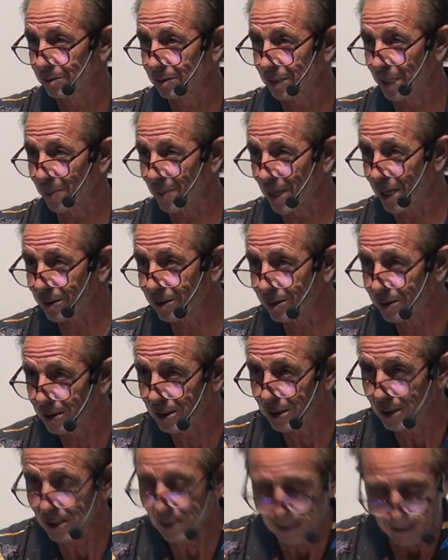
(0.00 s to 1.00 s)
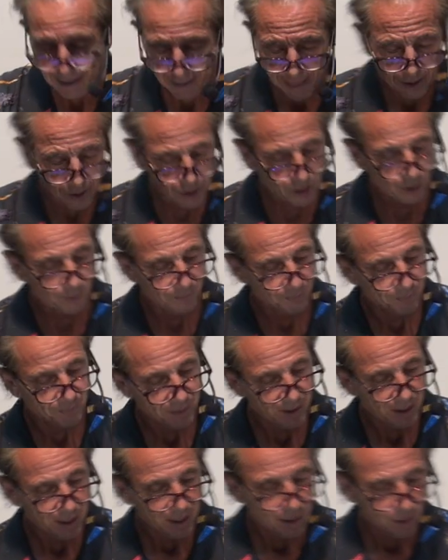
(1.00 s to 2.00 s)
Amen? So
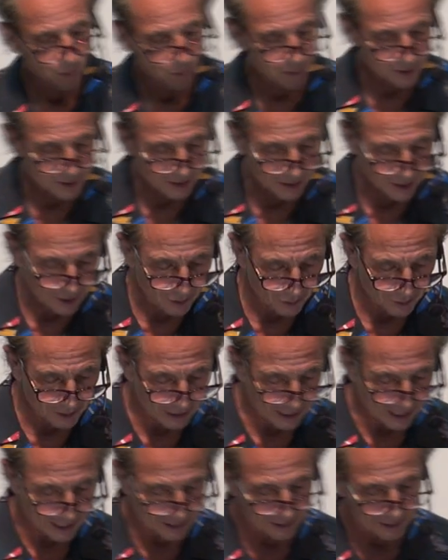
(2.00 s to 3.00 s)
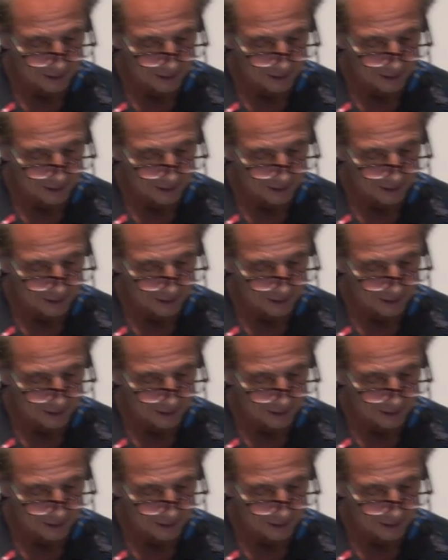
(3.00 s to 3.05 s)
we see here that